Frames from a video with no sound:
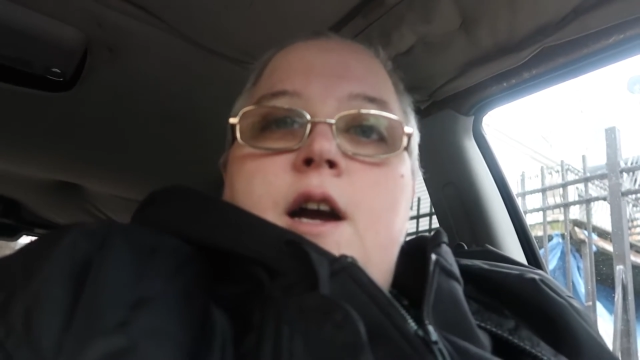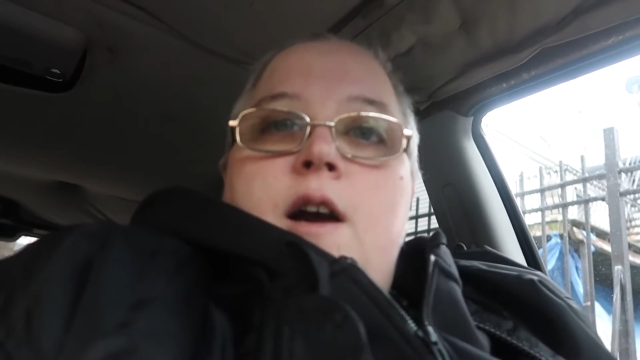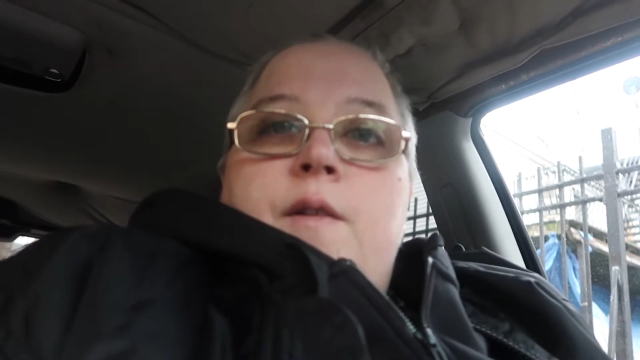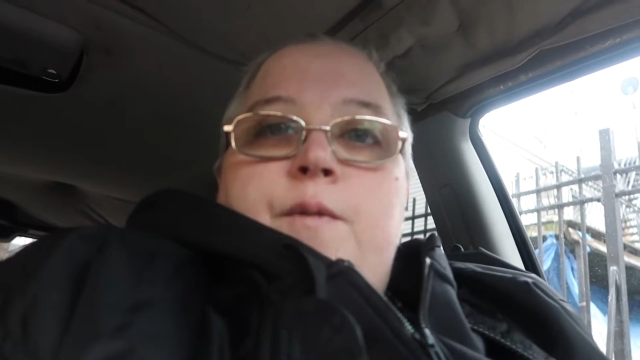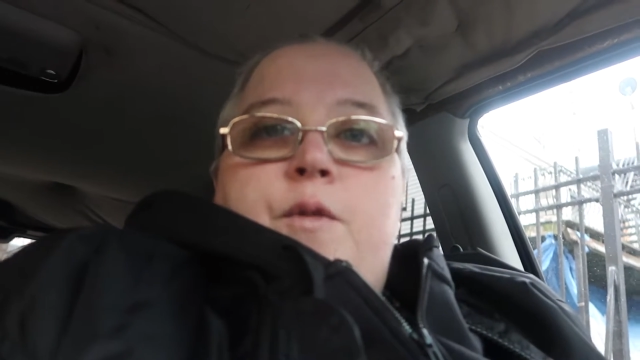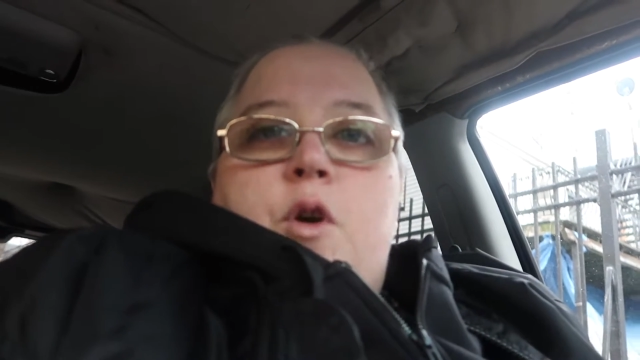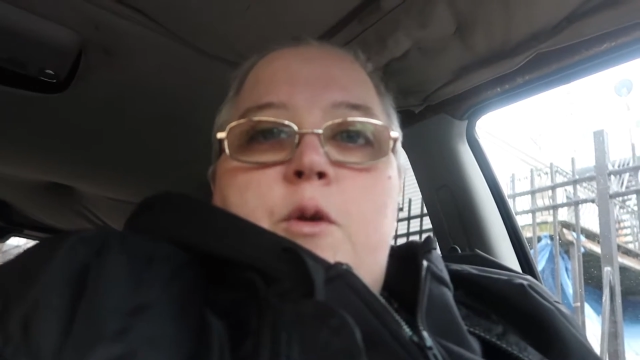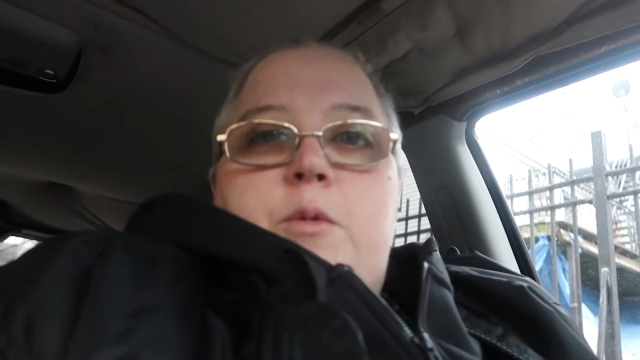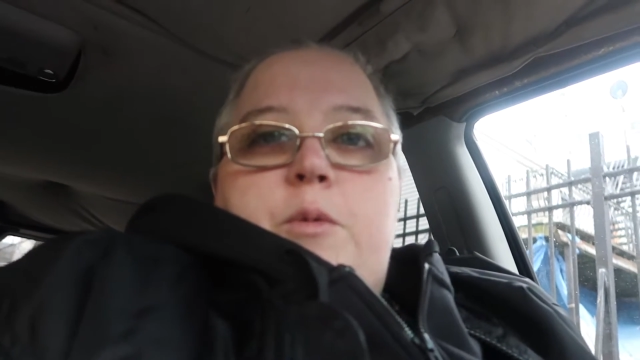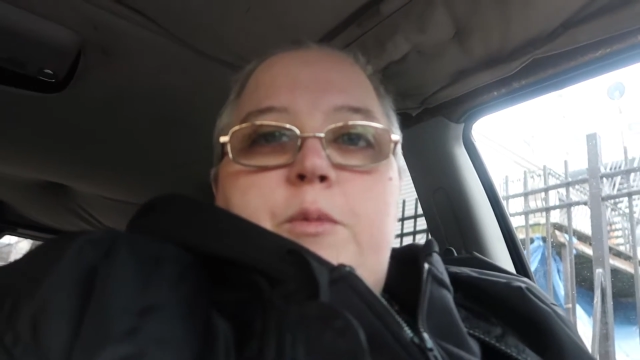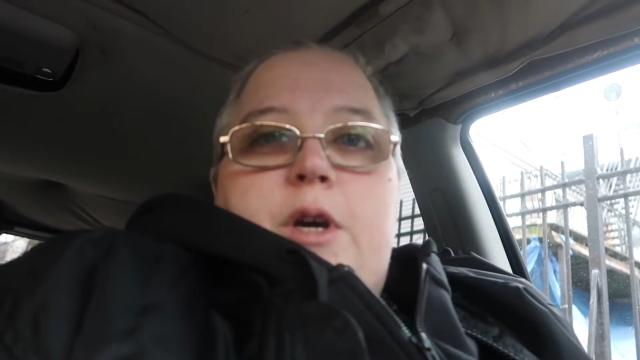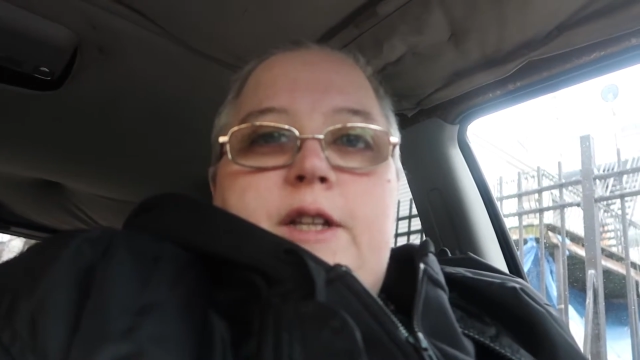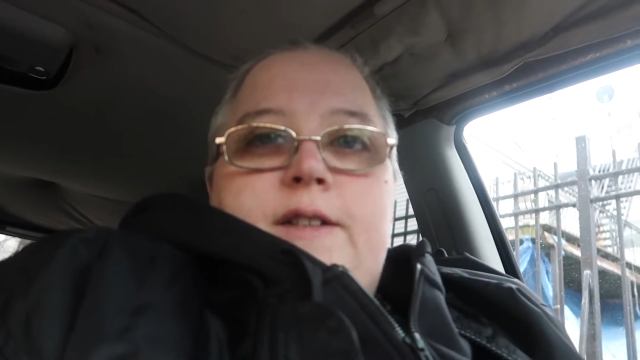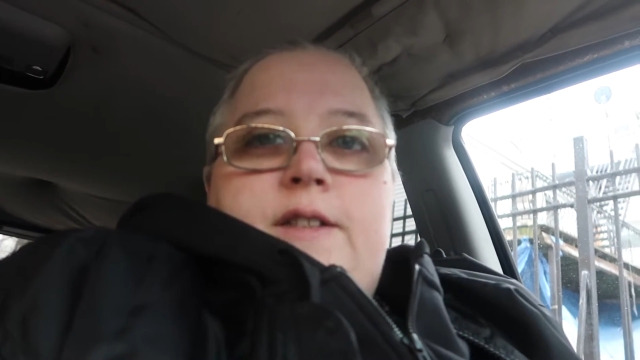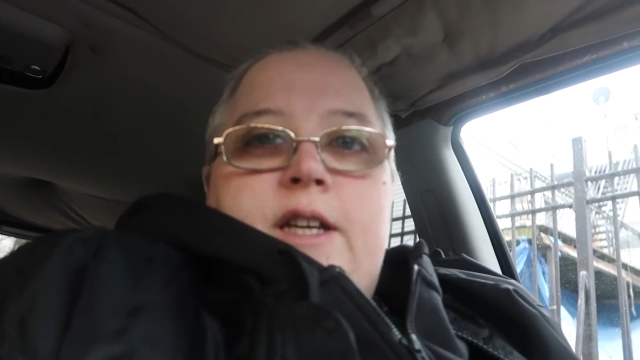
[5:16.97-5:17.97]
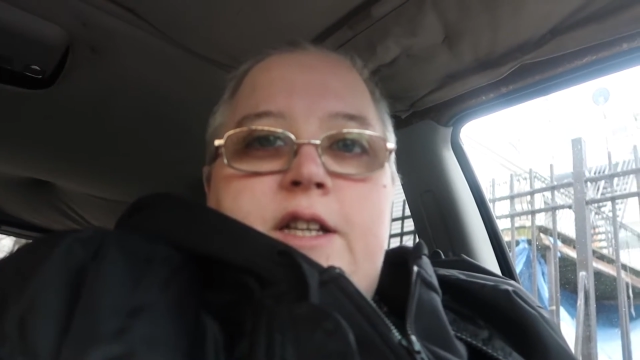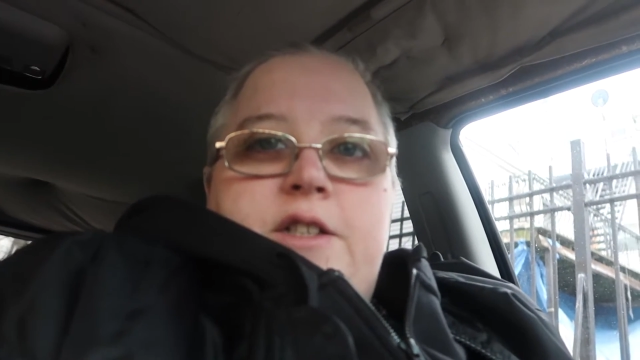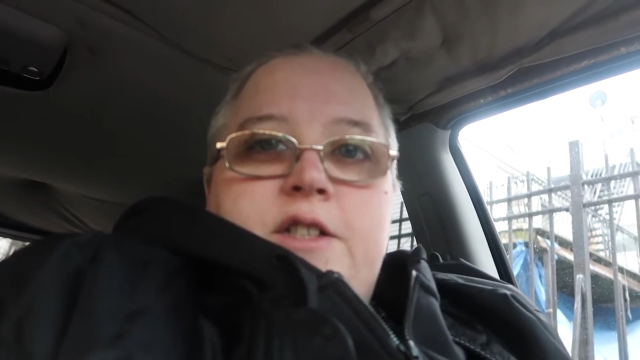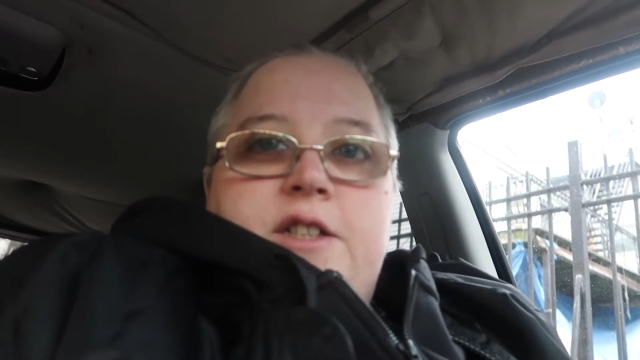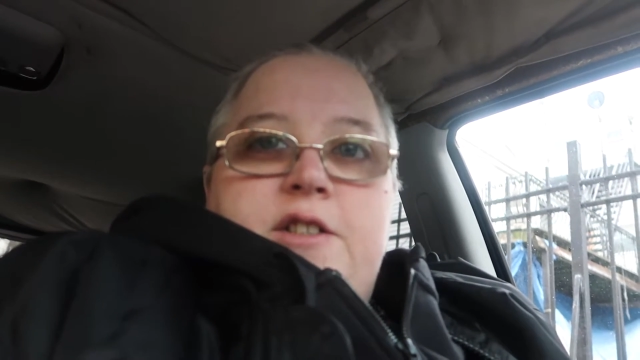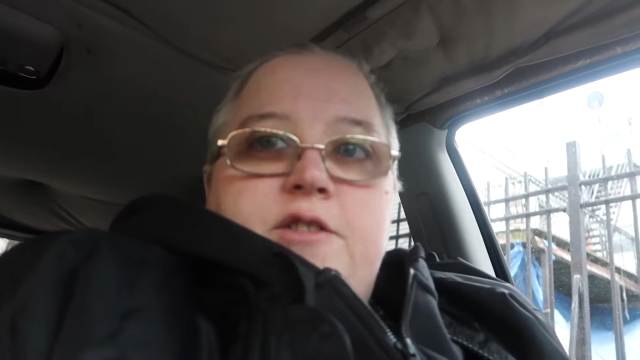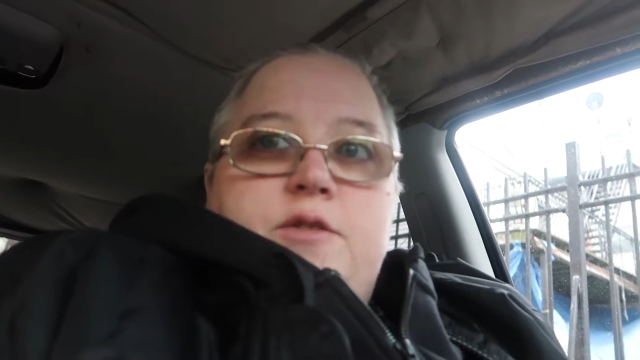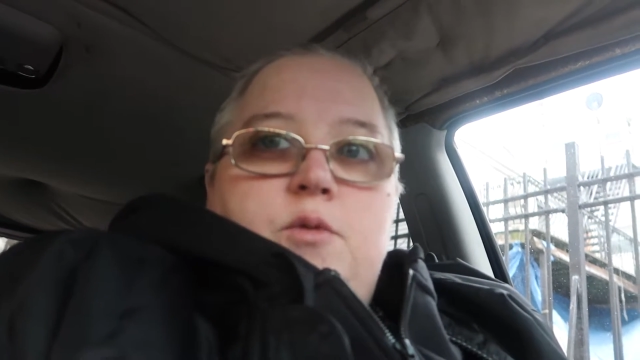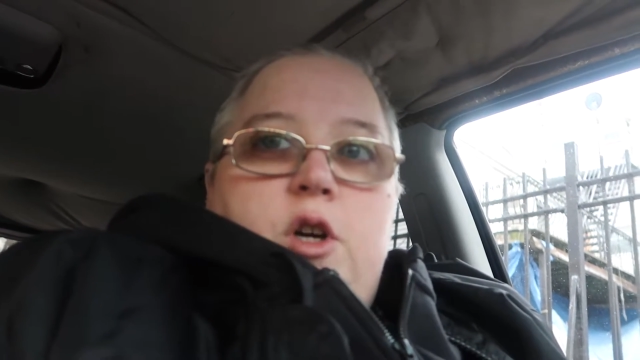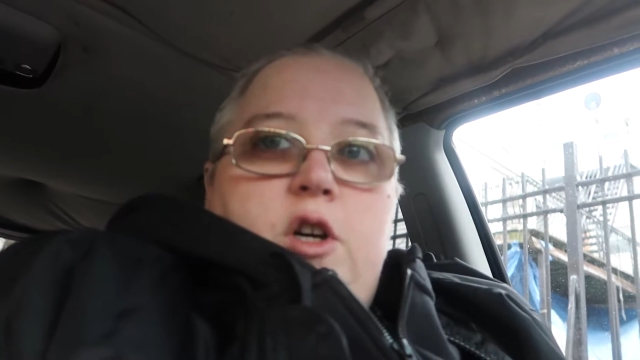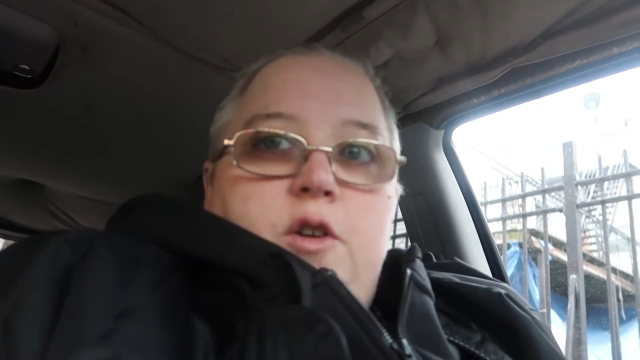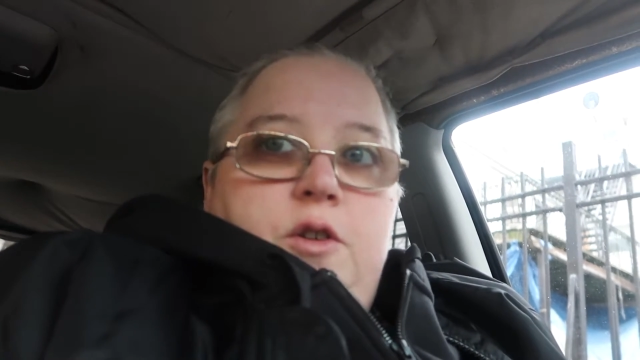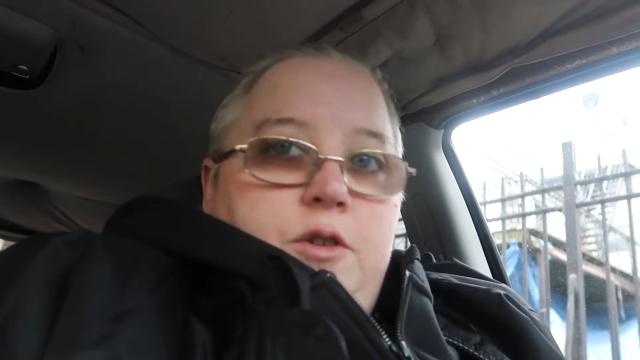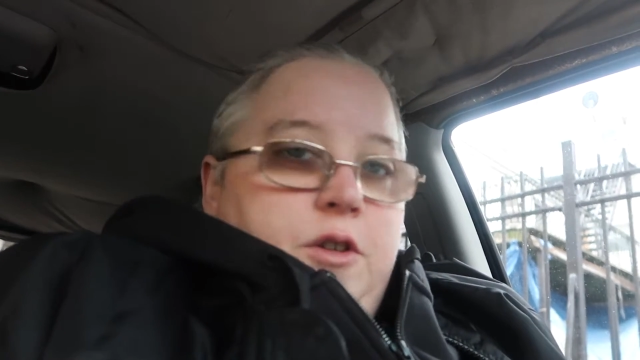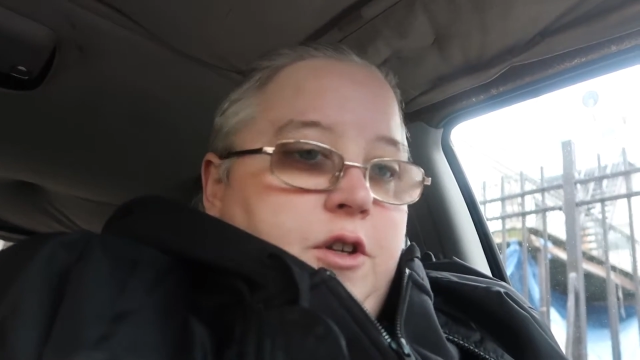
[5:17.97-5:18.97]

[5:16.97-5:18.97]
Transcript: a form of meditation as well.